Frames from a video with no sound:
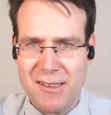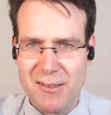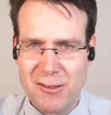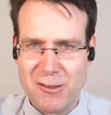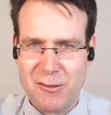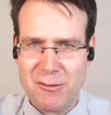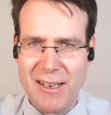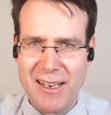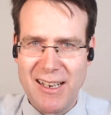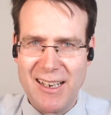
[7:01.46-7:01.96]
but in
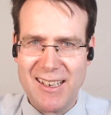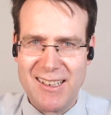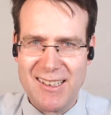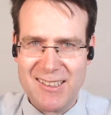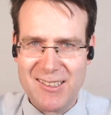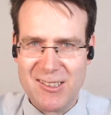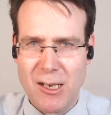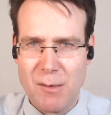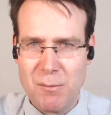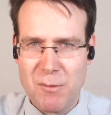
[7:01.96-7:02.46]
Australia,
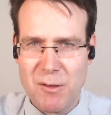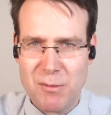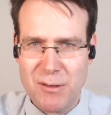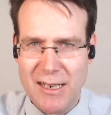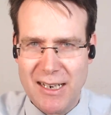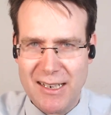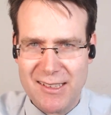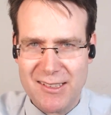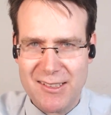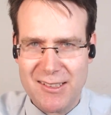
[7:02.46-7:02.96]
it's common
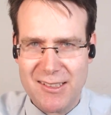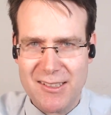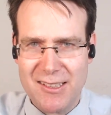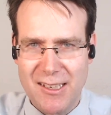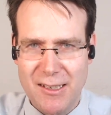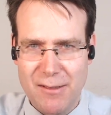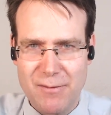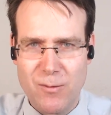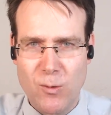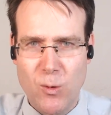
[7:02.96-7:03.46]
practice to
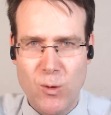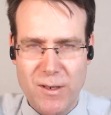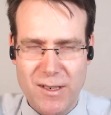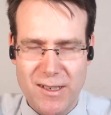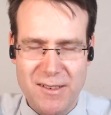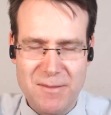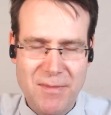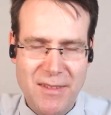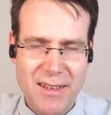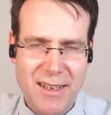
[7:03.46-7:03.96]
say
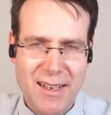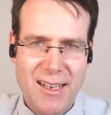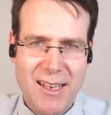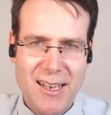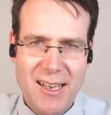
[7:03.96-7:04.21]
40.